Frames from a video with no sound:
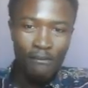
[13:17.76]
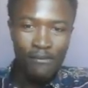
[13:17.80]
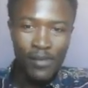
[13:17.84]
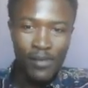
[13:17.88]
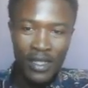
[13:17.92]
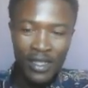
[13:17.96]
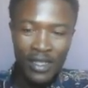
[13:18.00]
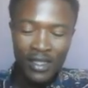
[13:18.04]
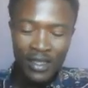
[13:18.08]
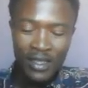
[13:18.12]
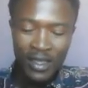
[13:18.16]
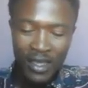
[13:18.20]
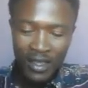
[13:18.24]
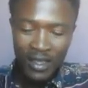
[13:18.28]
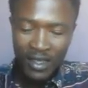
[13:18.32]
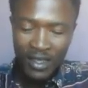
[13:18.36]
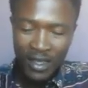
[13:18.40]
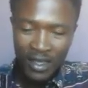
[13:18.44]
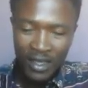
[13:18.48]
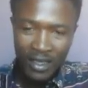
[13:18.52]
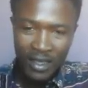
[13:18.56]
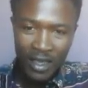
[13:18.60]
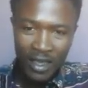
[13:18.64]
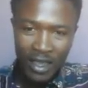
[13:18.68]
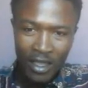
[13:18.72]
But then
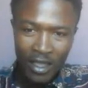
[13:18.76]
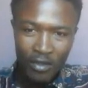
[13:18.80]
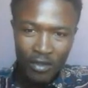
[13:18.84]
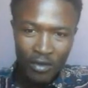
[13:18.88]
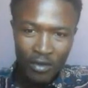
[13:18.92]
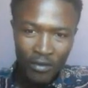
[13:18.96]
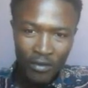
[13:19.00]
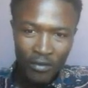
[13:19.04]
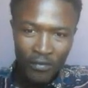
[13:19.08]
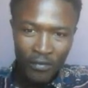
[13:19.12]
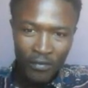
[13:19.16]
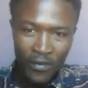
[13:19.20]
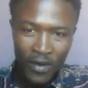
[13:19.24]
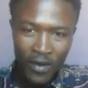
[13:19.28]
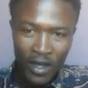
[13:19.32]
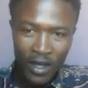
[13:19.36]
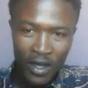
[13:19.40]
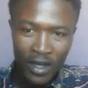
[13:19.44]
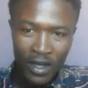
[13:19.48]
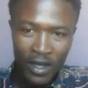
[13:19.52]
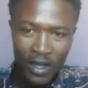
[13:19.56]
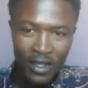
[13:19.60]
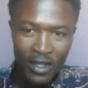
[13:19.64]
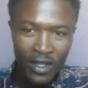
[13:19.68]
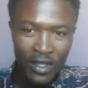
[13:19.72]
at the end of
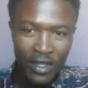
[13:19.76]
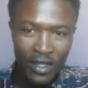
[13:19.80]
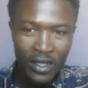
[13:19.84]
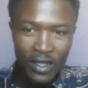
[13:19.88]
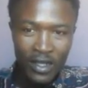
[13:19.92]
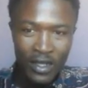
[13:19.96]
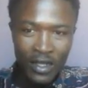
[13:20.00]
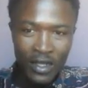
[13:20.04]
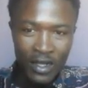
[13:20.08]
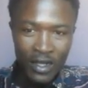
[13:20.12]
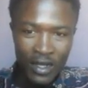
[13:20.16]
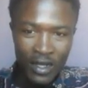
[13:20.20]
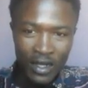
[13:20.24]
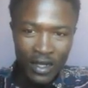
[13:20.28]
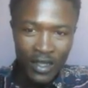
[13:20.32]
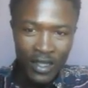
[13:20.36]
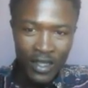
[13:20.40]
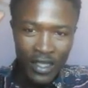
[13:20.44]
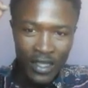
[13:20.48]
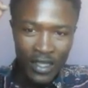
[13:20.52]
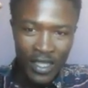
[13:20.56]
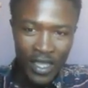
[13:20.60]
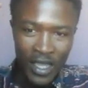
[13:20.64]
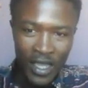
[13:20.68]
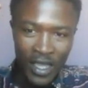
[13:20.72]

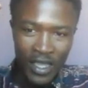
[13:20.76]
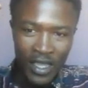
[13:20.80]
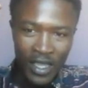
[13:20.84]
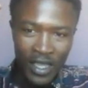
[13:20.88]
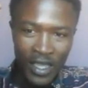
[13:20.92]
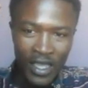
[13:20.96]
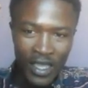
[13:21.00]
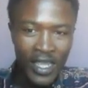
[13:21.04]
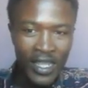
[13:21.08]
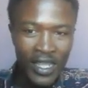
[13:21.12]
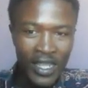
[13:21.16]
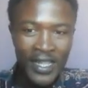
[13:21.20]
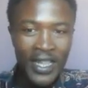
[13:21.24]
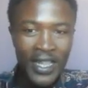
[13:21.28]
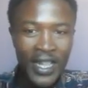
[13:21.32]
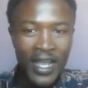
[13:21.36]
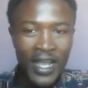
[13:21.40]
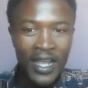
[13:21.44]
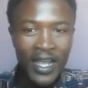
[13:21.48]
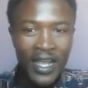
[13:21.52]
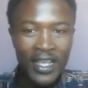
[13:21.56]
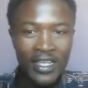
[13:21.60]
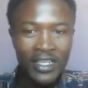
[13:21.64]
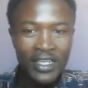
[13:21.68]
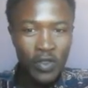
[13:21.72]
the day,
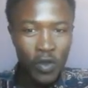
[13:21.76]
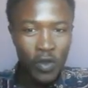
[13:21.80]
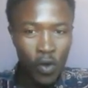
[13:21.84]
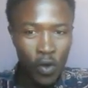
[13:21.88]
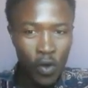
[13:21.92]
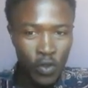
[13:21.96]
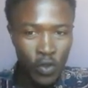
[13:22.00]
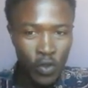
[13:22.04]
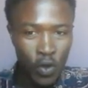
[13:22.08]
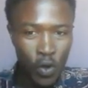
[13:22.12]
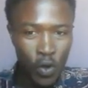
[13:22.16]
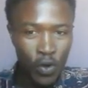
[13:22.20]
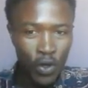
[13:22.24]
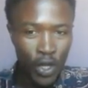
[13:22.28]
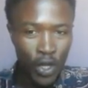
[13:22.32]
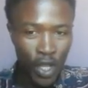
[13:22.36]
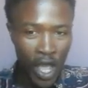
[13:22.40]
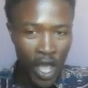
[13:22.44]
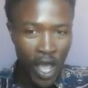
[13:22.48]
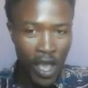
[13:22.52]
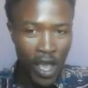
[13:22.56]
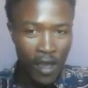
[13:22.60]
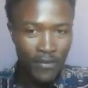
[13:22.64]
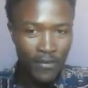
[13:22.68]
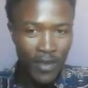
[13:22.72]
Hitler is also
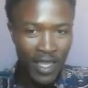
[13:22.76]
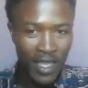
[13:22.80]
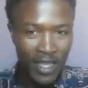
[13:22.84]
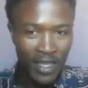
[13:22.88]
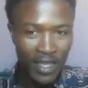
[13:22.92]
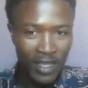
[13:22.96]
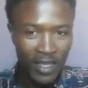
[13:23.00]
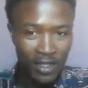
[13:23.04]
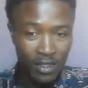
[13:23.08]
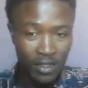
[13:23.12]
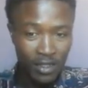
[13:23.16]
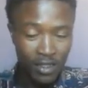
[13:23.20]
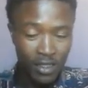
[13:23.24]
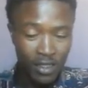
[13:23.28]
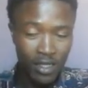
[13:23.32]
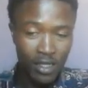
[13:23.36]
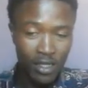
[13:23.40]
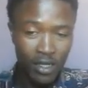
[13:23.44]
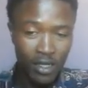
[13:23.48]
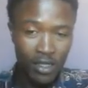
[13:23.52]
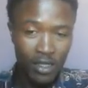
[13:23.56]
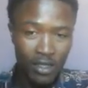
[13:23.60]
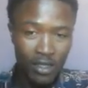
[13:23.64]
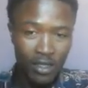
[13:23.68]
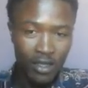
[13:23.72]
rearming in
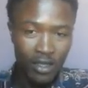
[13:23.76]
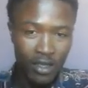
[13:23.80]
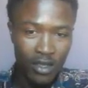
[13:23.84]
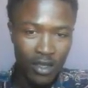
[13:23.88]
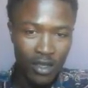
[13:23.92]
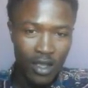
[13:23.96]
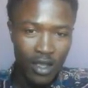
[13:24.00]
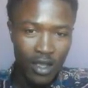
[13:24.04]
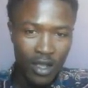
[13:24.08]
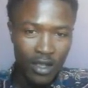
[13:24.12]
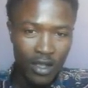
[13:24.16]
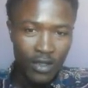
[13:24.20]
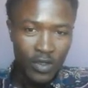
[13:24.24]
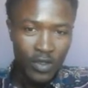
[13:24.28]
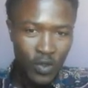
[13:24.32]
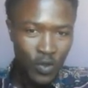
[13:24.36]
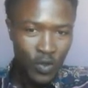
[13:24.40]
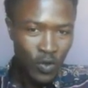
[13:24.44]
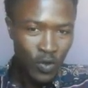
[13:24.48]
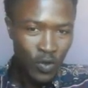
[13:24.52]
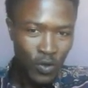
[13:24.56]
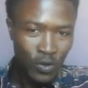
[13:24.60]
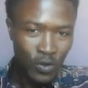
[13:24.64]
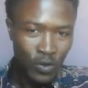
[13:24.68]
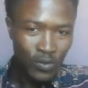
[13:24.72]
secret.
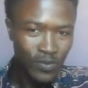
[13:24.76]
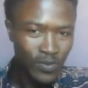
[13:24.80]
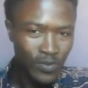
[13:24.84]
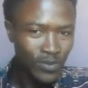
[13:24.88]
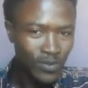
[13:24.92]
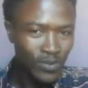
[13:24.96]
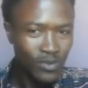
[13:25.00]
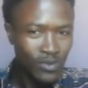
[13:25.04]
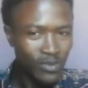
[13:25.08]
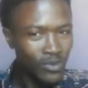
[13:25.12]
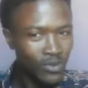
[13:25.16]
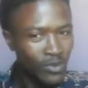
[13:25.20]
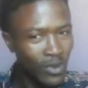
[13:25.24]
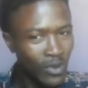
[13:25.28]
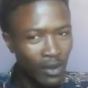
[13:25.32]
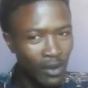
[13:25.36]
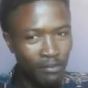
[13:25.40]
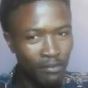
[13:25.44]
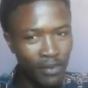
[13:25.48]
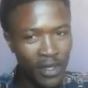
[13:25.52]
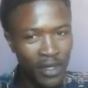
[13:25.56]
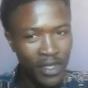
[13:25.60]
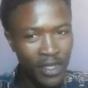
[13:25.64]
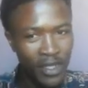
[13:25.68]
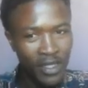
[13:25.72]
So
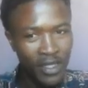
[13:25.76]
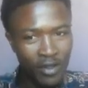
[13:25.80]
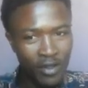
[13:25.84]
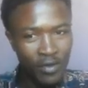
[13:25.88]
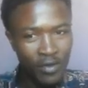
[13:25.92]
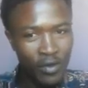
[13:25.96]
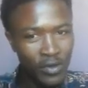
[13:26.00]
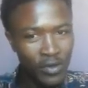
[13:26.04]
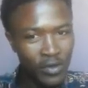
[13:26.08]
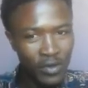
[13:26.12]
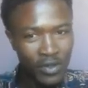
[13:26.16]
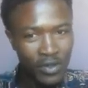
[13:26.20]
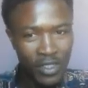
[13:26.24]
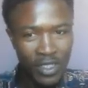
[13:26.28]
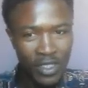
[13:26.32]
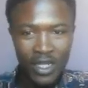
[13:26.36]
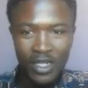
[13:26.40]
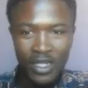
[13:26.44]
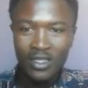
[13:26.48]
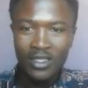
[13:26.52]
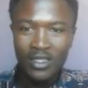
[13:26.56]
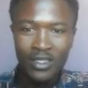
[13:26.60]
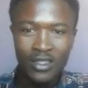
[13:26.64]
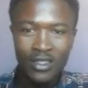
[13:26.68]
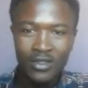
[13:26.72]
Britain also
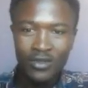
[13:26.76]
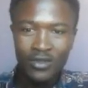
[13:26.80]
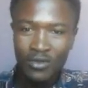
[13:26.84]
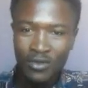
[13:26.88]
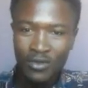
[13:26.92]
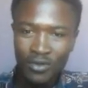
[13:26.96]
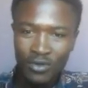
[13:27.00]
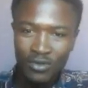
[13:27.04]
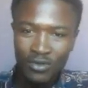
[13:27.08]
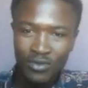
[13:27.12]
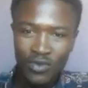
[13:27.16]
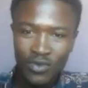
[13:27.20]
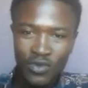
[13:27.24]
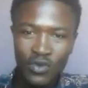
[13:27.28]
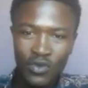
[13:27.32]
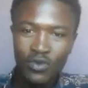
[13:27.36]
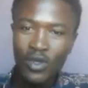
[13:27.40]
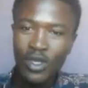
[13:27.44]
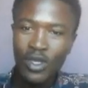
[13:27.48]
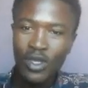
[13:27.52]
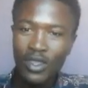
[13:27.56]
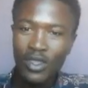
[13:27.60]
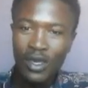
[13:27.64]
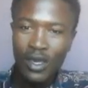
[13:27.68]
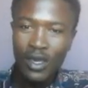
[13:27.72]
starts,
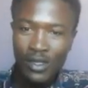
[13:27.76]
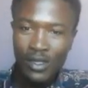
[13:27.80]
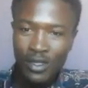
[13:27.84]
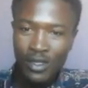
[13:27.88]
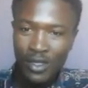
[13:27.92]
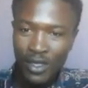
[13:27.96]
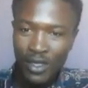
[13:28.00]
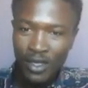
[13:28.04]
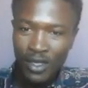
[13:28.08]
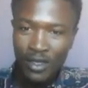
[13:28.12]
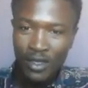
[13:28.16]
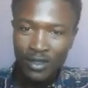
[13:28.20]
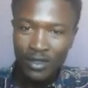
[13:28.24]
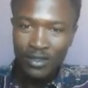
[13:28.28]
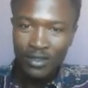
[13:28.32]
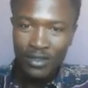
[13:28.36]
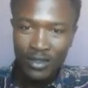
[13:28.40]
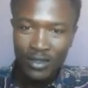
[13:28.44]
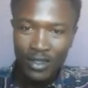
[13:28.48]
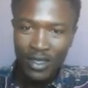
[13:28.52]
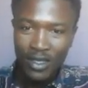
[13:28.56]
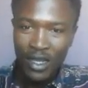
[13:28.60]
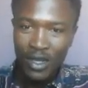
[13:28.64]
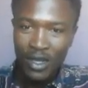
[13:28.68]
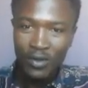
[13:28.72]
doing their thing.
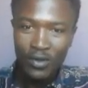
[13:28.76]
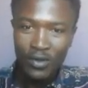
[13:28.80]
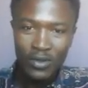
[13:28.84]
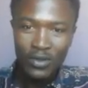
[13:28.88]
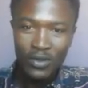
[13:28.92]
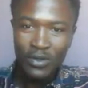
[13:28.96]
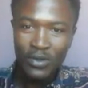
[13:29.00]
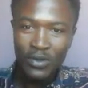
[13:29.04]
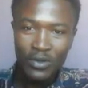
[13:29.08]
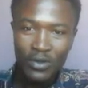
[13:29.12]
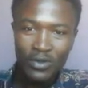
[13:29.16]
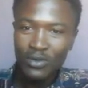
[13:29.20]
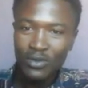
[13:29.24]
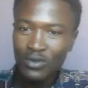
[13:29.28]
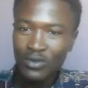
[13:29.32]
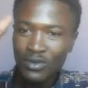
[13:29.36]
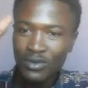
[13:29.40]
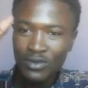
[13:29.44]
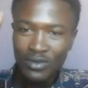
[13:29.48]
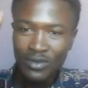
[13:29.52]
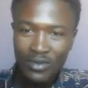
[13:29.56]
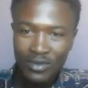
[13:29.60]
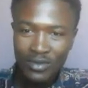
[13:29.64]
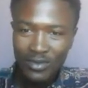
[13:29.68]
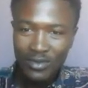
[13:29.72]
They are also
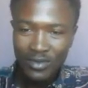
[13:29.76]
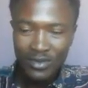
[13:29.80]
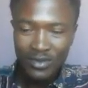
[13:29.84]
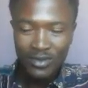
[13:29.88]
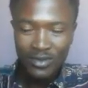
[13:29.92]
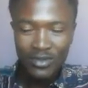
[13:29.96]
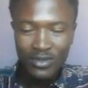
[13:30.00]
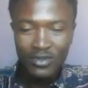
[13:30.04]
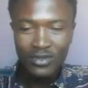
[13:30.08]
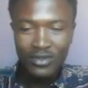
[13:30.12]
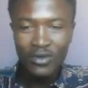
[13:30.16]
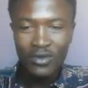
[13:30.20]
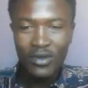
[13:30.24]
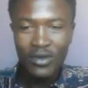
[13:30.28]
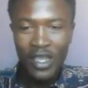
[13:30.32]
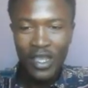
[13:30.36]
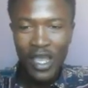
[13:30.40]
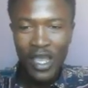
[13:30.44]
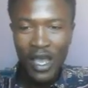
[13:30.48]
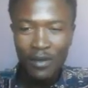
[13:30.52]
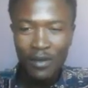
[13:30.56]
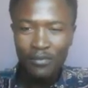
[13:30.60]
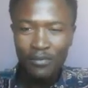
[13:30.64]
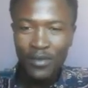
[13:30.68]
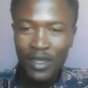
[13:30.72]

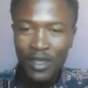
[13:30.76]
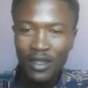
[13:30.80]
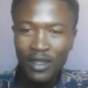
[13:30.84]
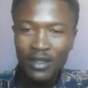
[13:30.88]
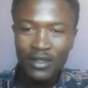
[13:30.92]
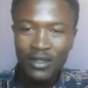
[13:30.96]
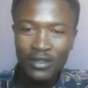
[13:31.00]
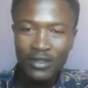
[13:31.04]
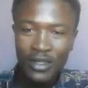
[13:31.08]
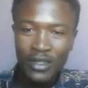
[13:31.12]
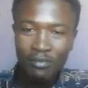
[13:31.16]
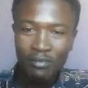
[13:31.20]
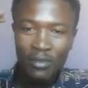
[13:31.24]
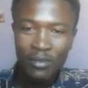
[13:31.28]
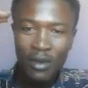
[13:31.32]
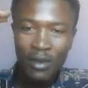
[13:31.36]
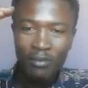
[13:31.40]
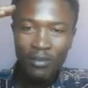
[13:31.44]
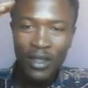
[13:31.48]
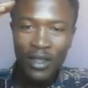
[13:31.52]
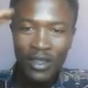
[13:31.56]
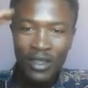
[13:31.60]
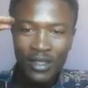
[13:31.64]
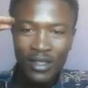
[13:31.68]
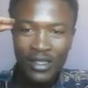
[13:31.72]
rearming.
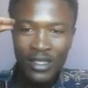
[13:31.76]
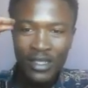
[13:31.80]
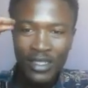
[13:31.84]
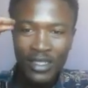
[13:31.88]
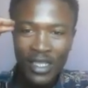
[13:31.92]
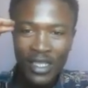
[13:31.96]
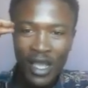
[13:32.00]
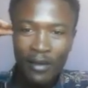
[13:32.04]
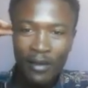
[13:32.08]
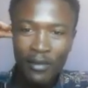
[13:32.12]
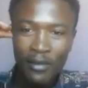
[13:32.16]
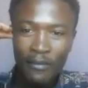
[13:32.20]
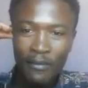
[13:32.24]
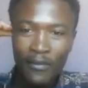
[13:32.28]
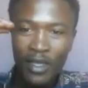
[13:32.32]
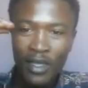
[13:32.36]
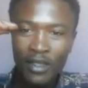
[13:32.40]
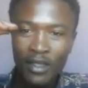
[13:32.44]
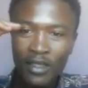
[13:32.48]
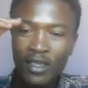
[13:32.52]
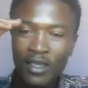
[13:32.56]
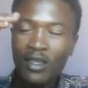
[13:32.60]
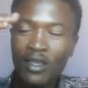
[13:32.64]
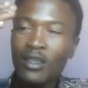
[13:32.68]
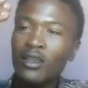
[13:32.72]
Remember the
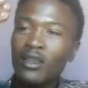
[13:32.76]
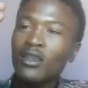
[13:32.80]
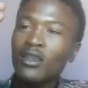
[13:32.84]
disarmament